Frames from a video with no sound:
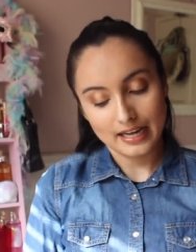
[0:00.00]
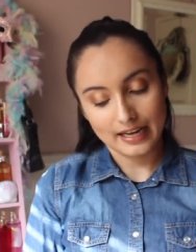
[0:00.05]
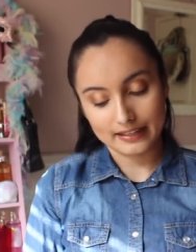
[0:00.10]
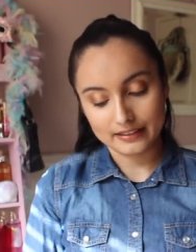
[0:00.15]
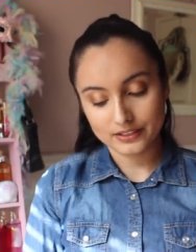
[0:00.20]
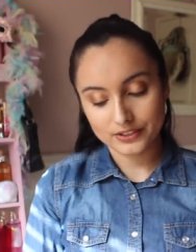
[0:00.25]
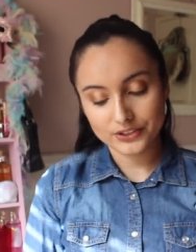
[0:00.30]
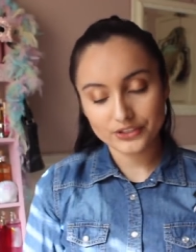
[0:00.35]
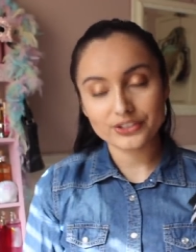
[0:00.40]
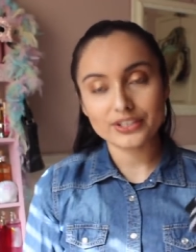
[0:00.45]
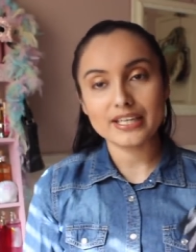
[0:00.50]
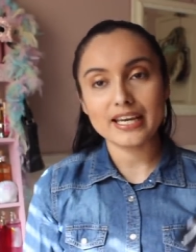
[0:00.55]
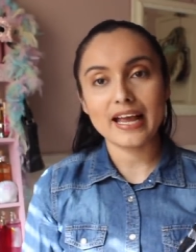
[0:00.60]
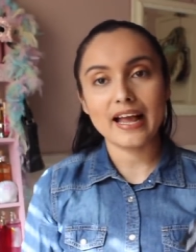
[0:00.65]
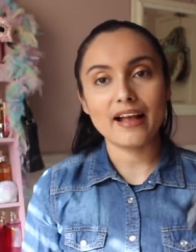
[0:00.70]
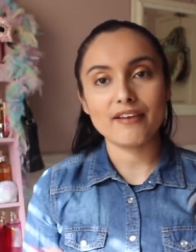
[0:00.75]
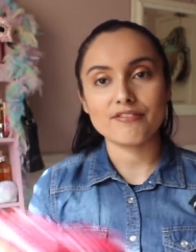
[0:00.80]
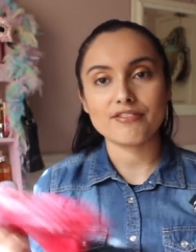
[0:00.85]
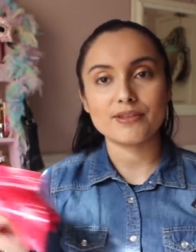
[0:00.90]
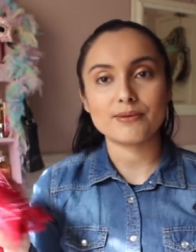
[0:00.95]
I literally
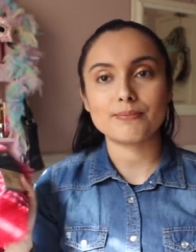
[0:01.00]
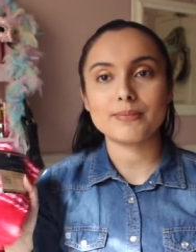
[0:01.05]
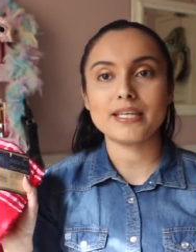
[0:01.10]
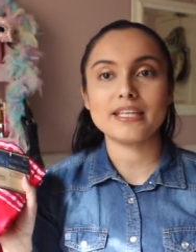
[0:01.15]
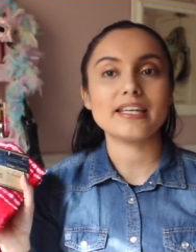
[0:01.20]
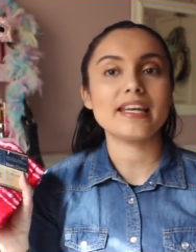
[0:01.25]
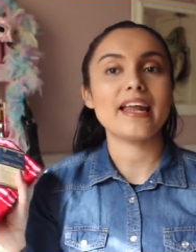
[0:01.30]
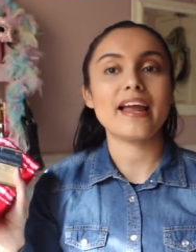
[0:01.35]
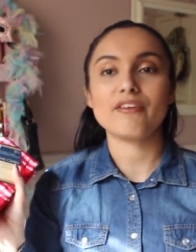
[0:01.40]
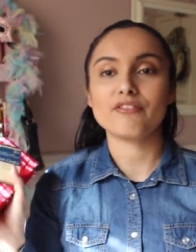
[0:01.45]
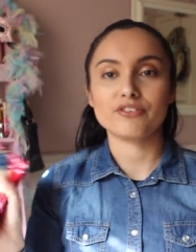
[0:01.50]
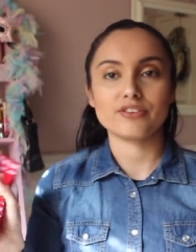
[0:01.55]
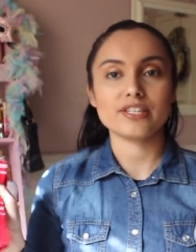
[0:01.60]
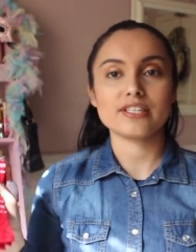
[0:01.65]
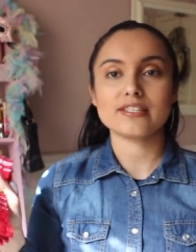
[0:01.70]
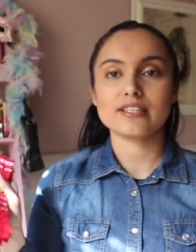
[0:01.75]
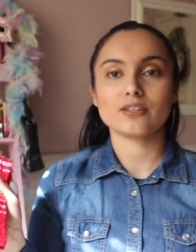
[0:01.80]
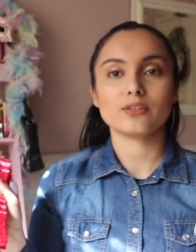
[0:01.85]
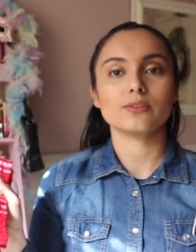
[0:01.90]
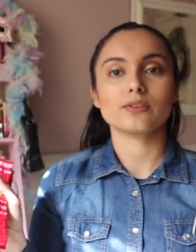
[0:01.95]
have them in every
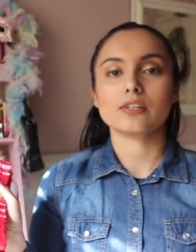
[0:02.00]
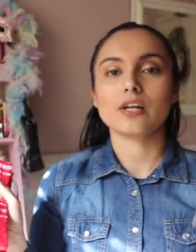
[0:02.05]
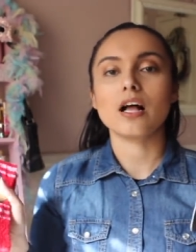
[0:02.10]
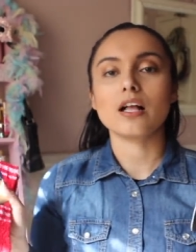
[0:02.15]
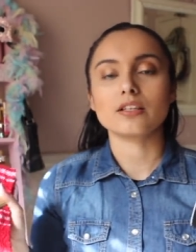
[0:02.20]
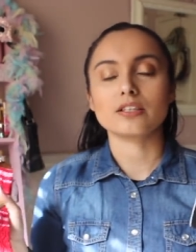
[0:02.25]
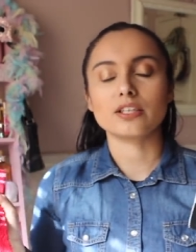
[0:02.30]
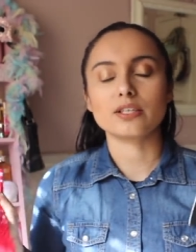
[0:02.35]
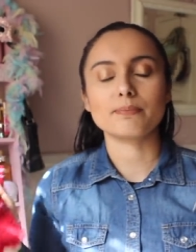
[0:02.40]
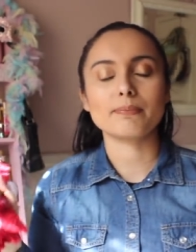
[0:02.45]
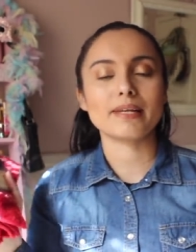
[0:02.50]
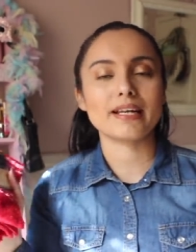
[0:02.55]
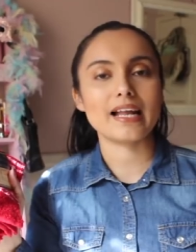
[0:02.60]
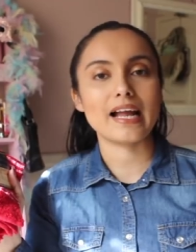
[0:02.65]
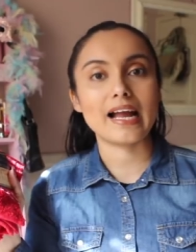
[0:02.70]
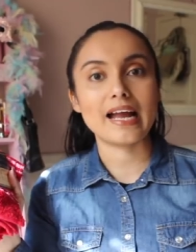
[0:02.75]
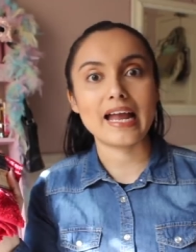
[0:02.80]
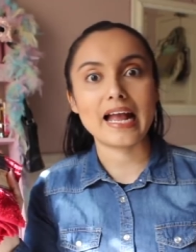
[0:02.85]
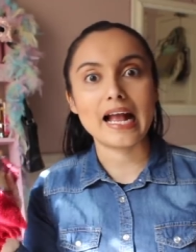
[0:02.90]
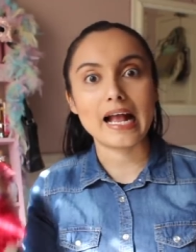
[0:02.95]
single color, but
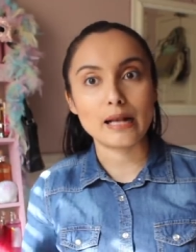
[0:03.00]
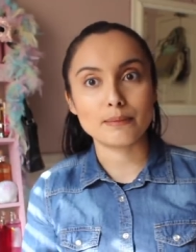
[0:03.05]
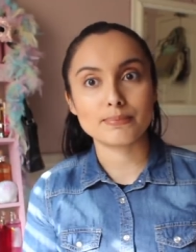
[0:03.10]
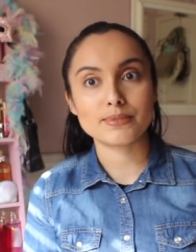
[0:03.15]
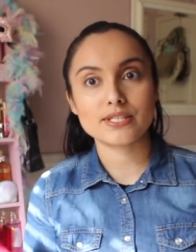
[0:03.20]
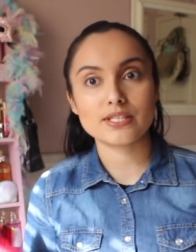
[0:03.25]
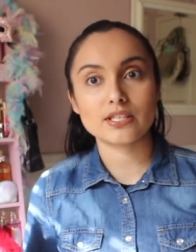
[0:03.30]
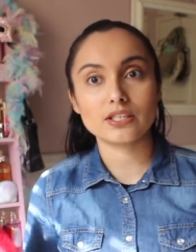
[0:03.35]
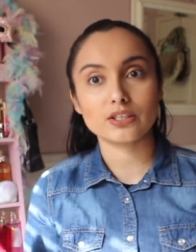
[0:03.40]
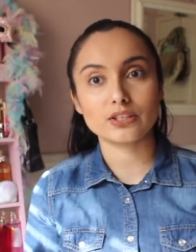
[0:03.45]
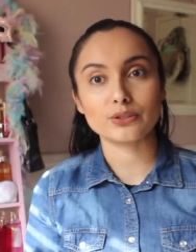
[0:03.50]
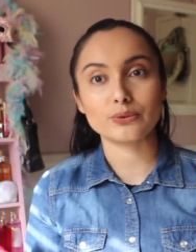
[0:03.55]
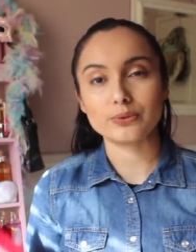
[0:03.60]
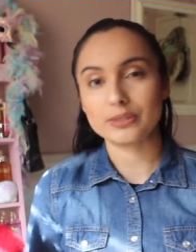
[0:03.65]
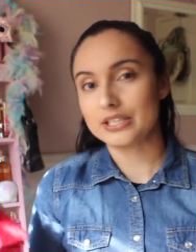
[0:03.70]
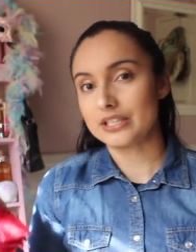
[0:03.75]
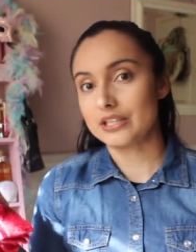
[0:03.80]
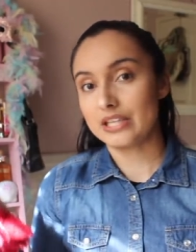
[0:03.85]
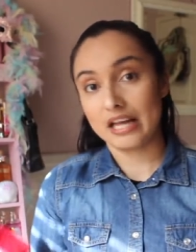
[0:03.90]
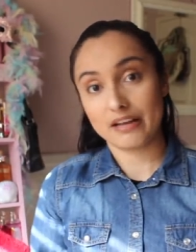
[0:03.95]
I
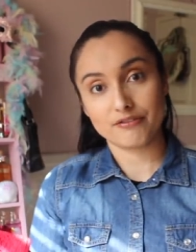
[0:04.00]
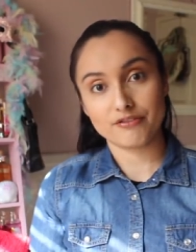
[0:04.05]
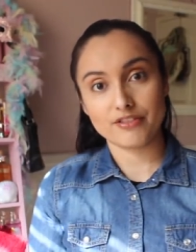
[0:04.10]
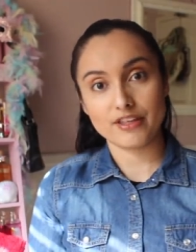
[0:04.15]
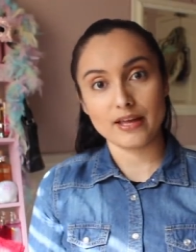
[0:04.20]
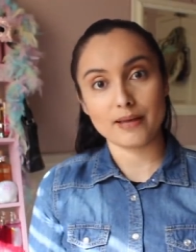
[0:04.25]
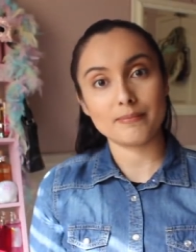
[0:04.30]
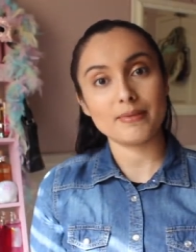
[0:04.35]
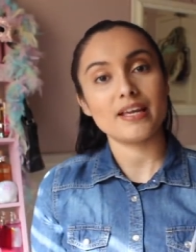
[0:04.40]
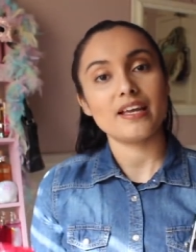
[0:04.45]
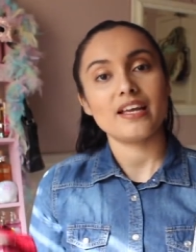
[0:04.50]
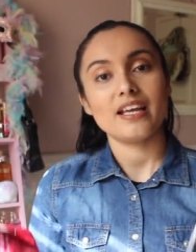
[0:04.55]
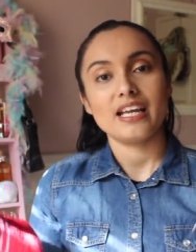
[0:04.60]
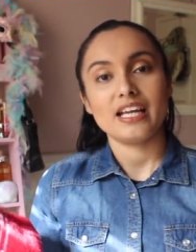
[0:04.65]
absolutely love them.